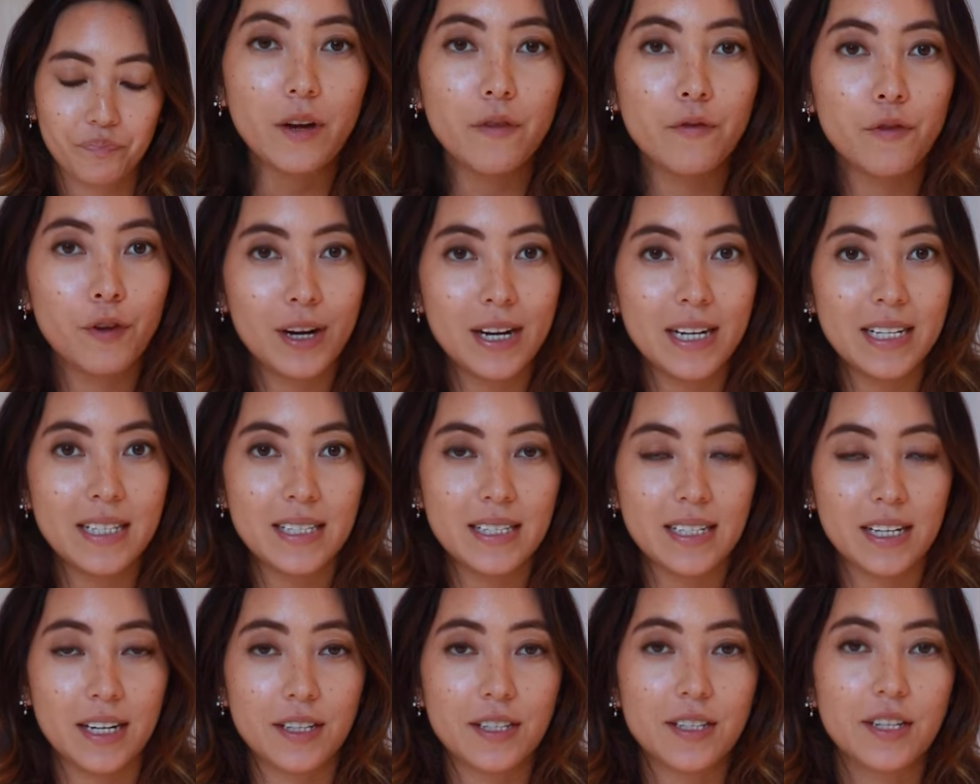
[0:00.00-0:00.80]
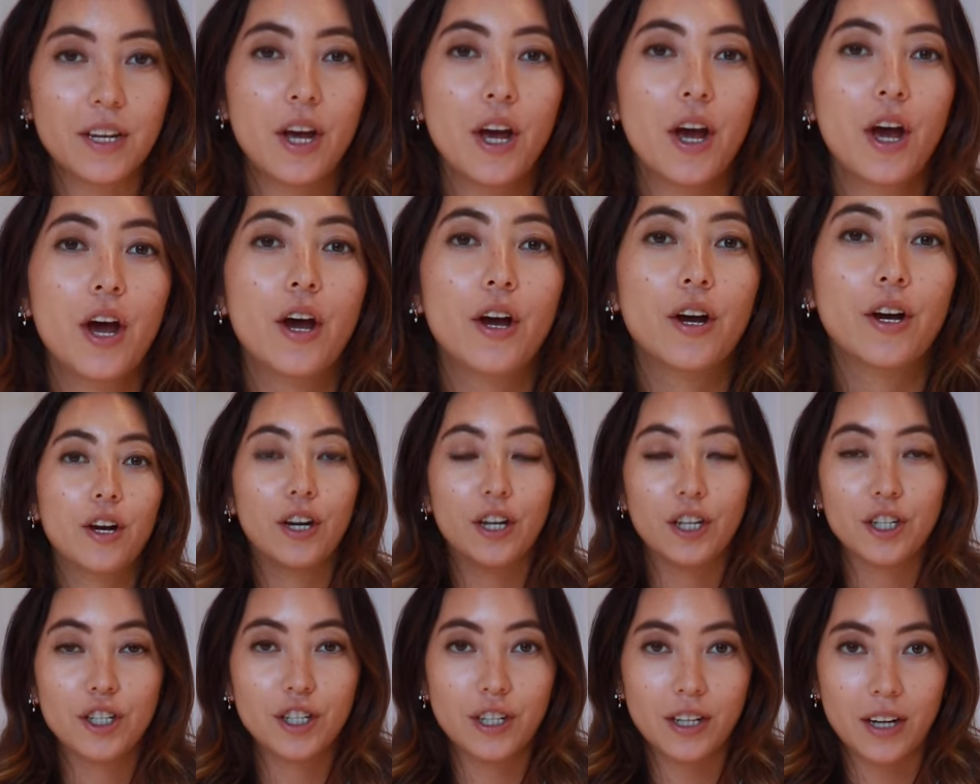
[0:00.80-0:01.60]
For instance,
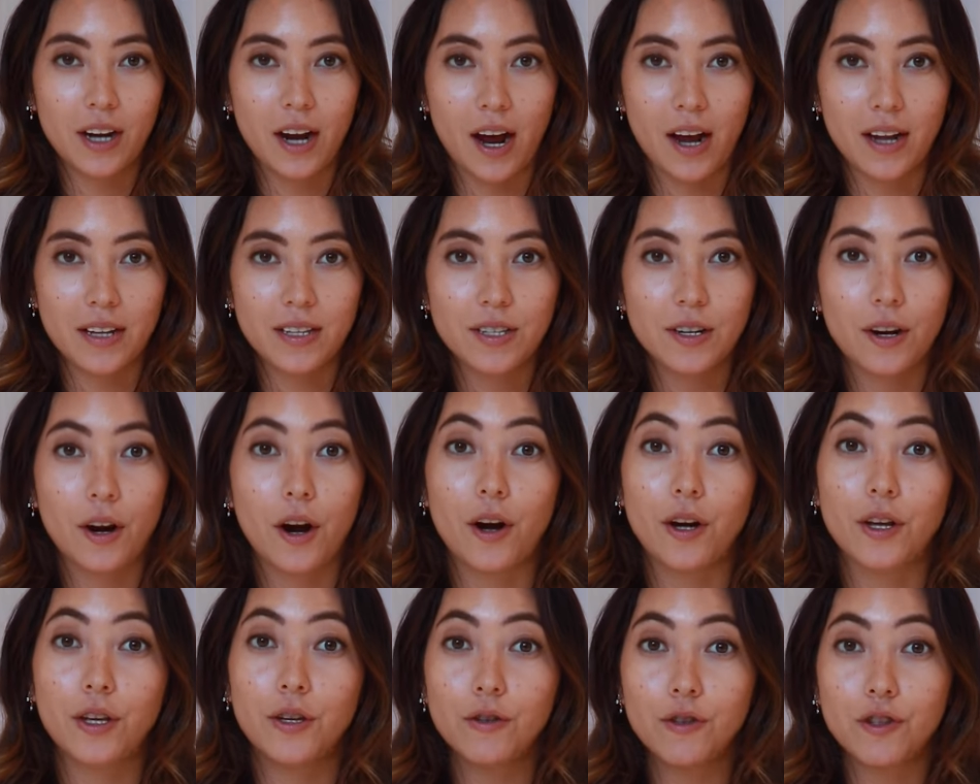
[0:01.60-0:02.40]
cushion cuts are